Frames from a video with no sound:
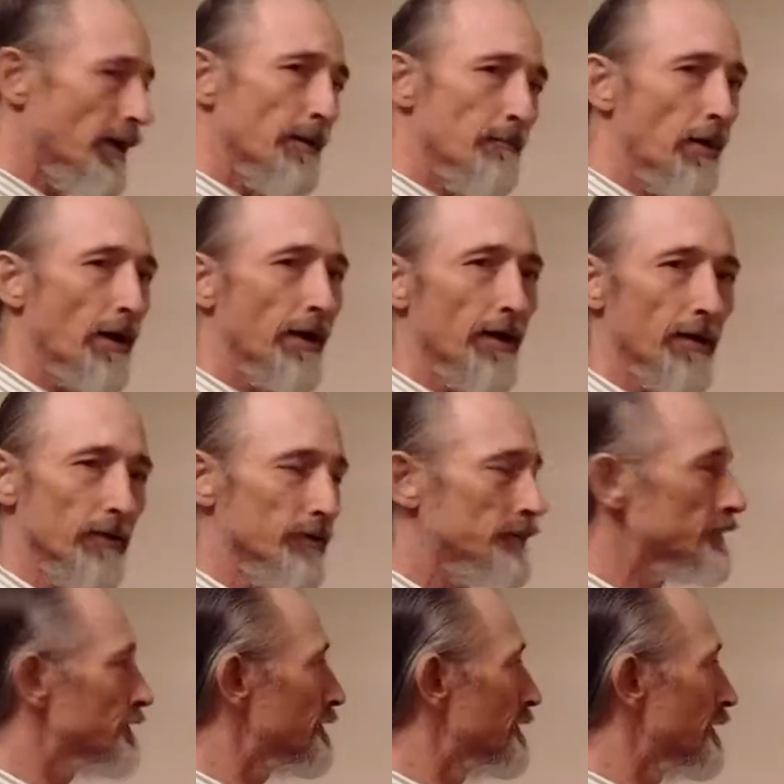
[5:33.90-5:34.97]

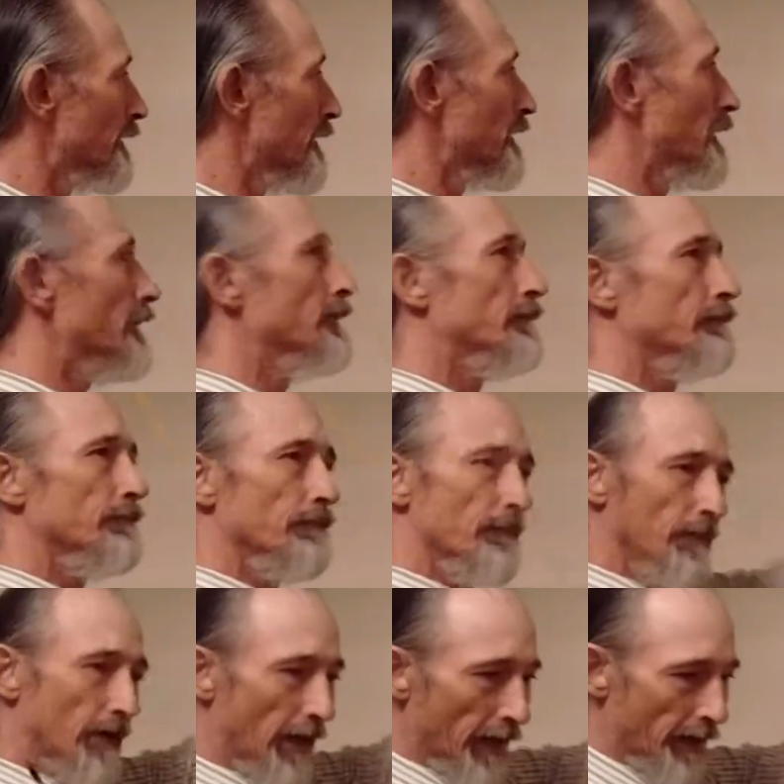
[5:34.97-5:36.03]
particles,
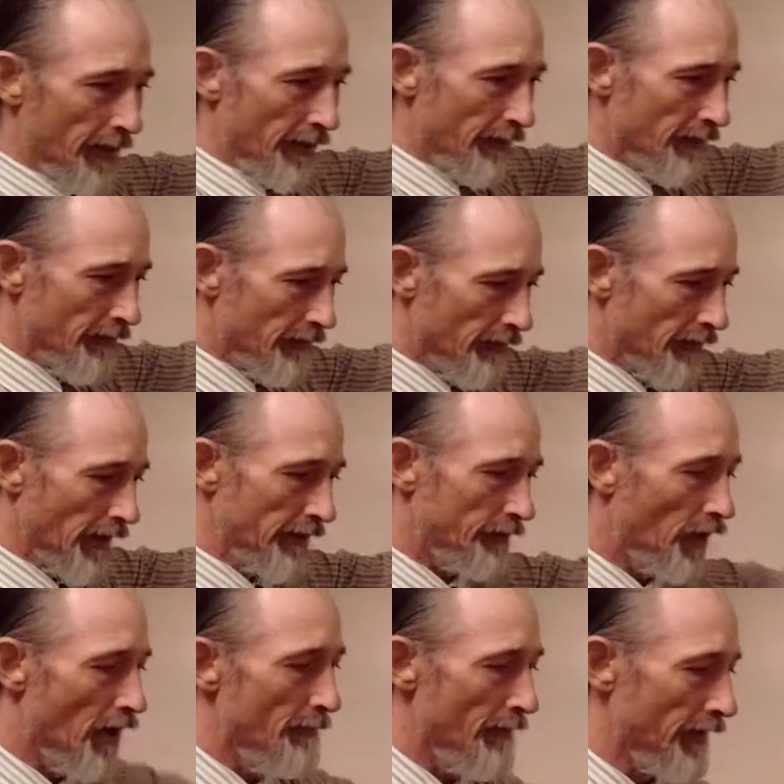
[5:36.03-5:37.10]
and then the
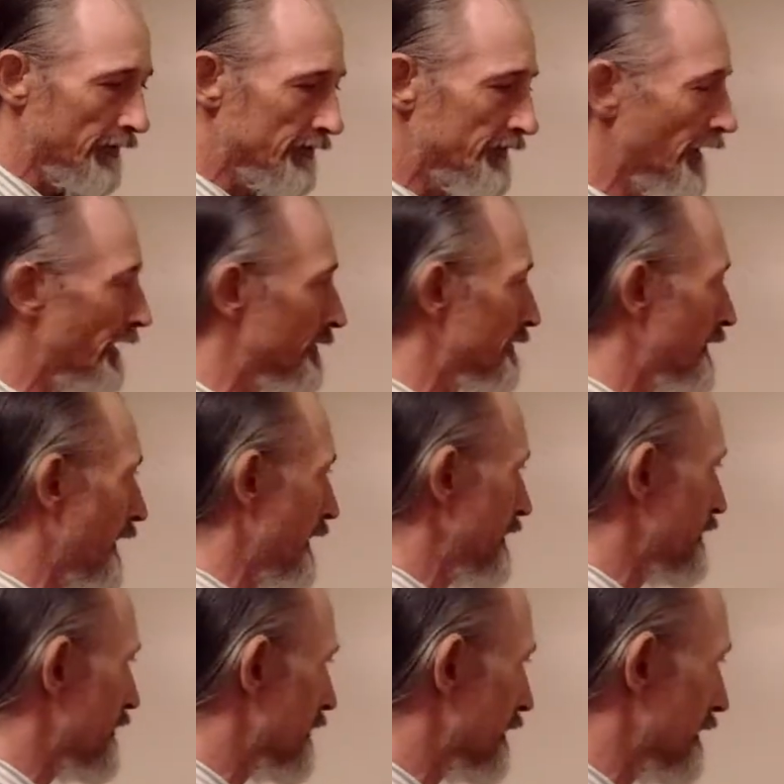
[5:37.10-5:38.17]
atomic scale stage.